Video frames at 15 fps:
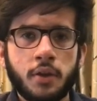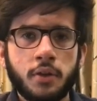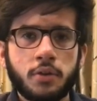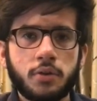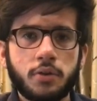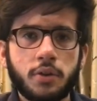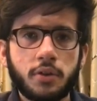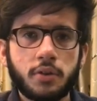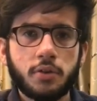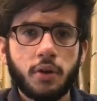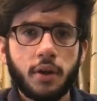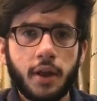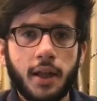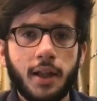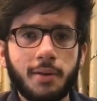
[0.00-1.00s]
So this is
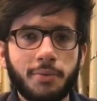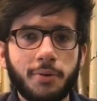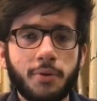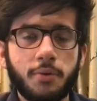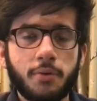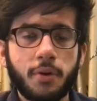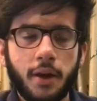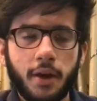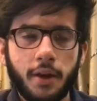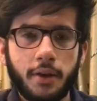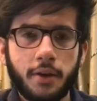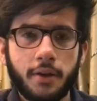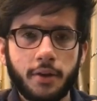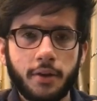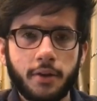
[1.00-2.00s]
gonna help you,
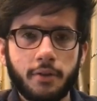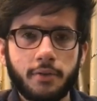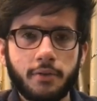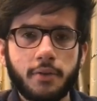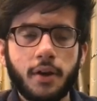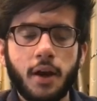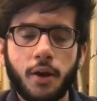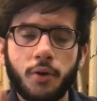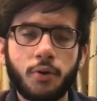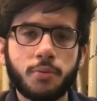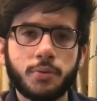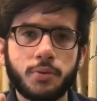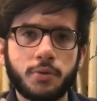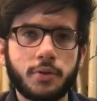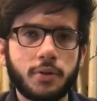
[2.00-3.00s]
and I hope
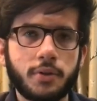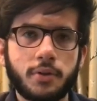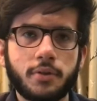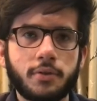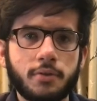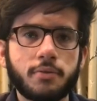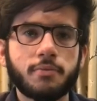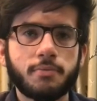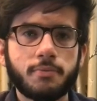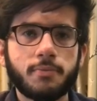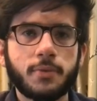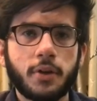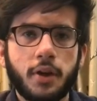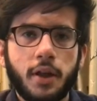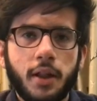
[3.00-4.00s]
so this is
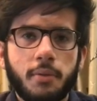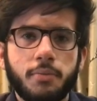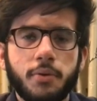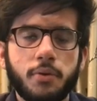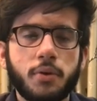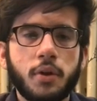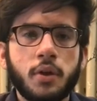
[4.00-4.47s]
gonna help you.